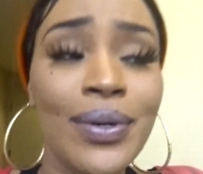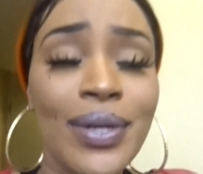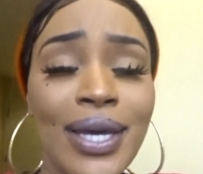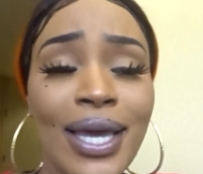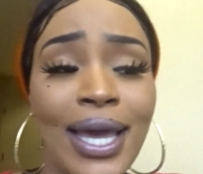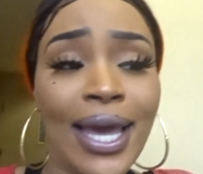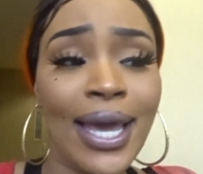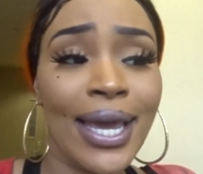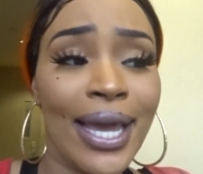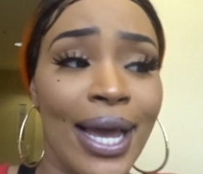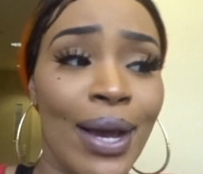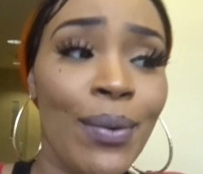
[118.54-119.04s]

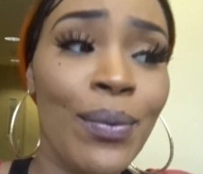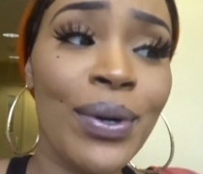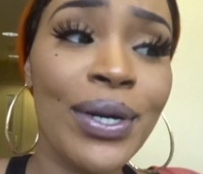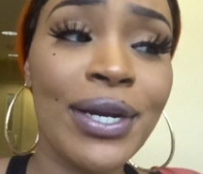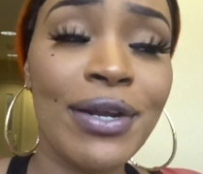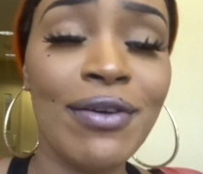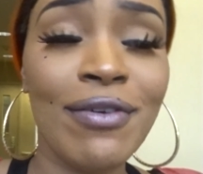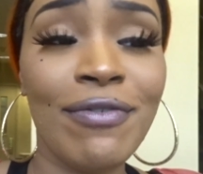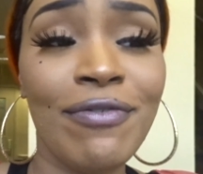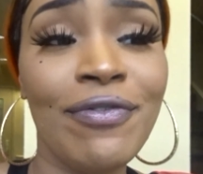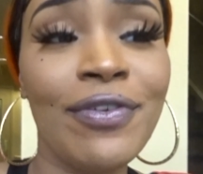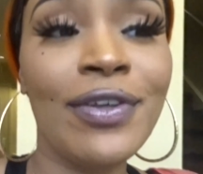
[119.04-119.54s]
okay? I
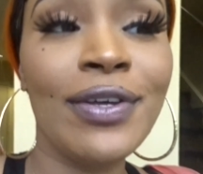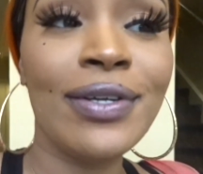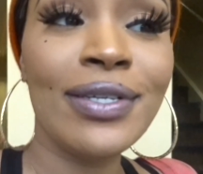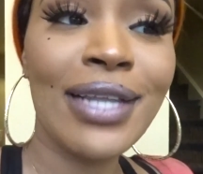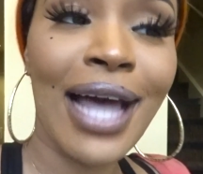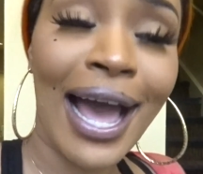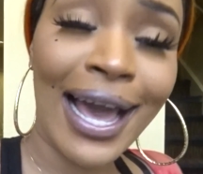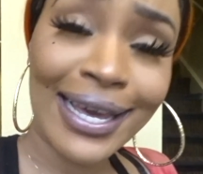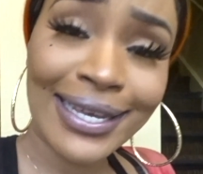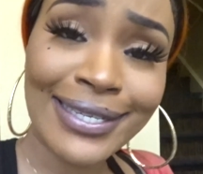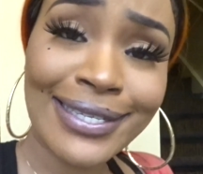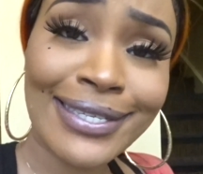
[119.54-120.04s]
wanna feel
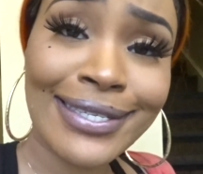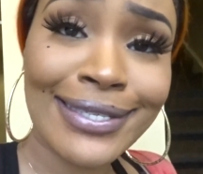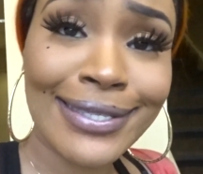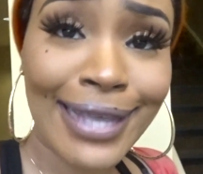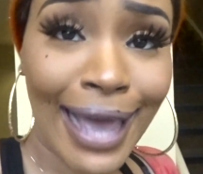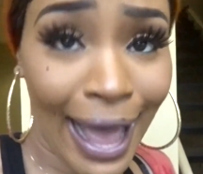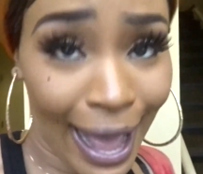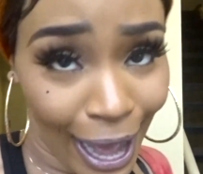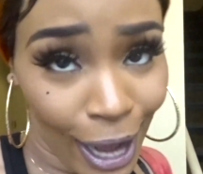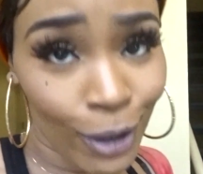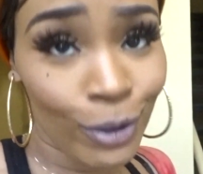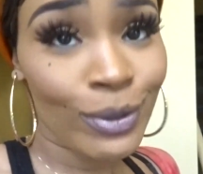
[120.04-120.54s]
iced
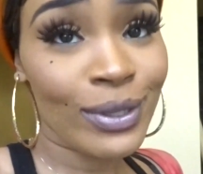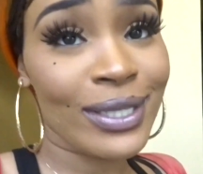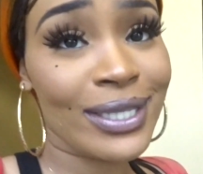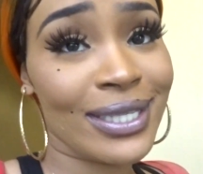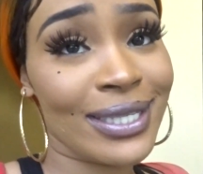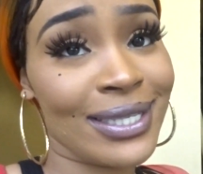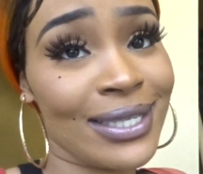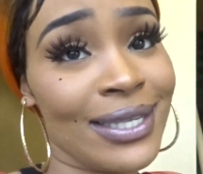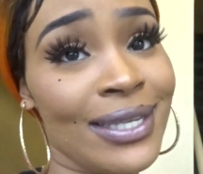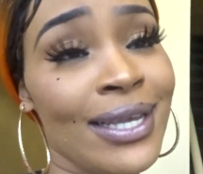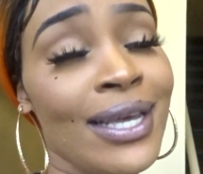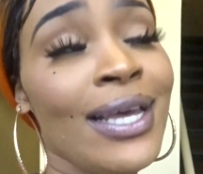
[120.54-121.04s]
out
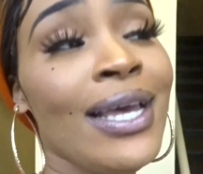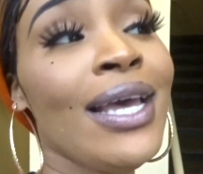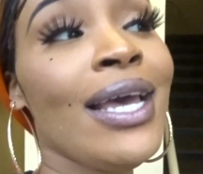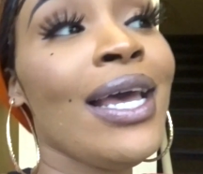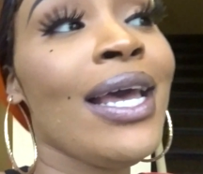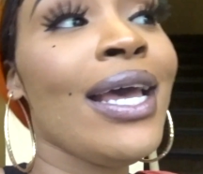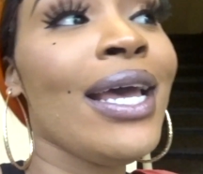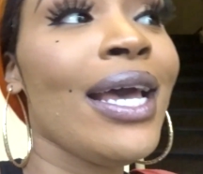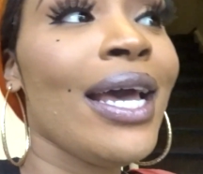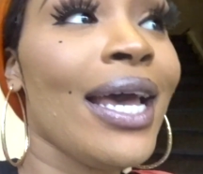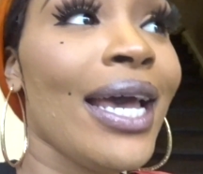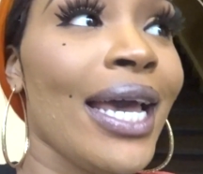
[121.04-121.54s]

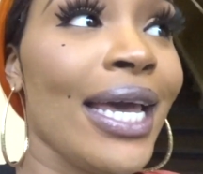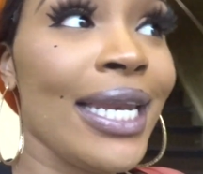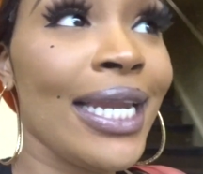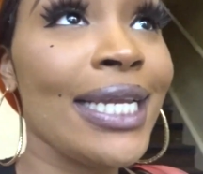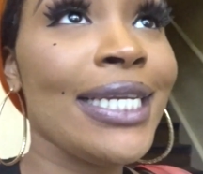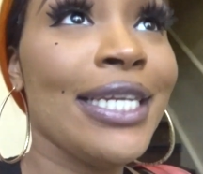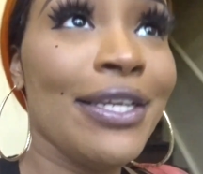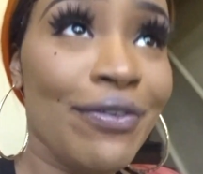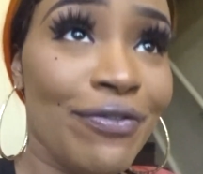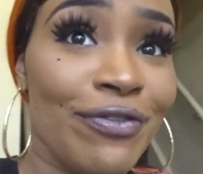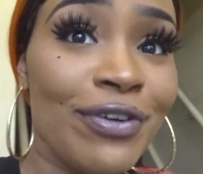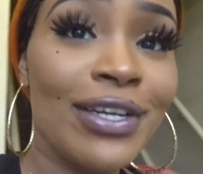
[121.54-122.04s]
and a
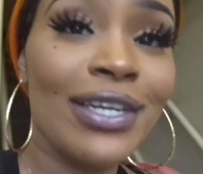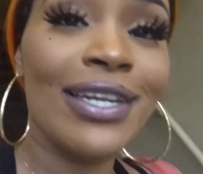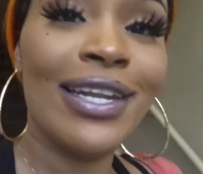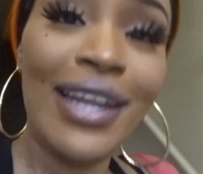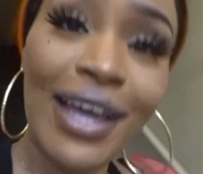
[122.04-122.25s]
different